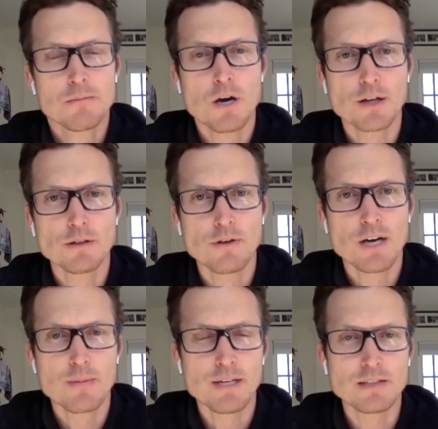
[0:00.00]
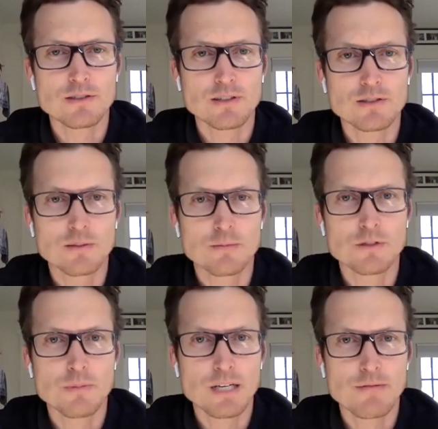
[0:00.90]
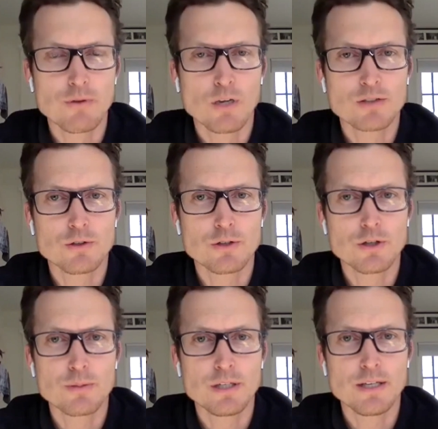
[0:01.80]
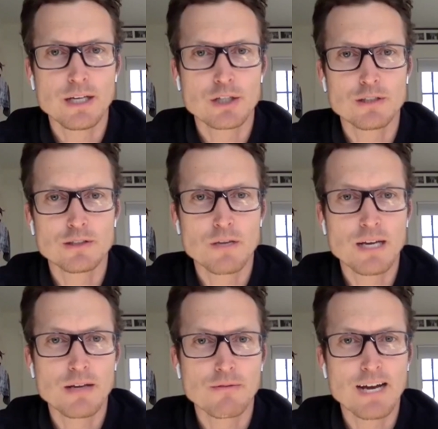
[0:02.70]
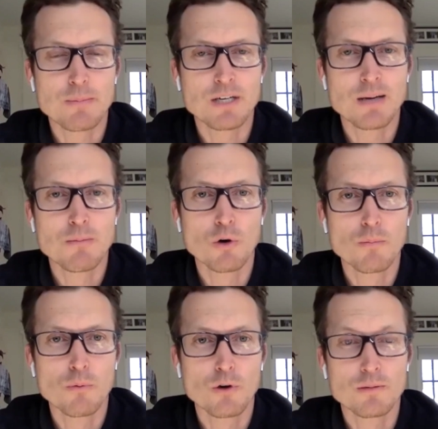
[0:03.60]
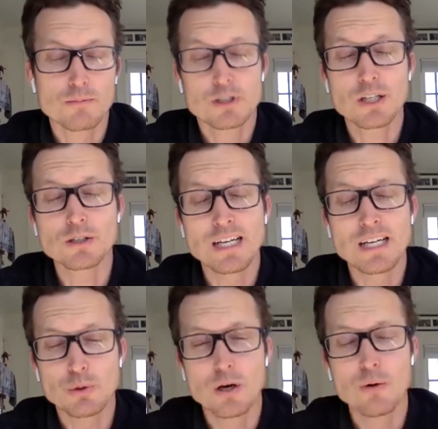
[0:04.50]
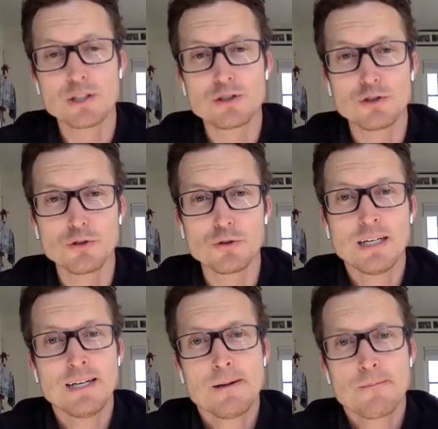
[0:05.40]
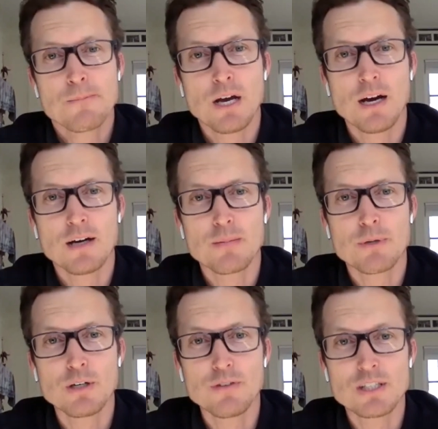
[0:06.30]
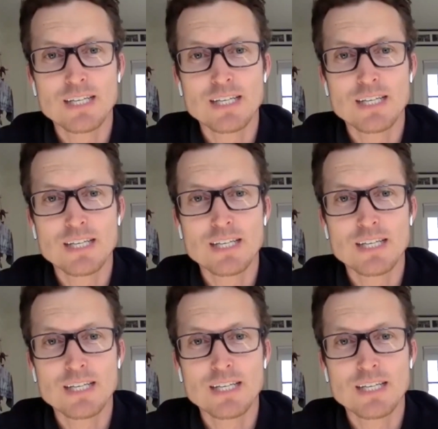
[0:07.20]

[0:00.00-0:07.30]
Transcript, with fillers: model of automated systems in many of the Western European nations may in fact become more important, particularly as we go into uh, a period of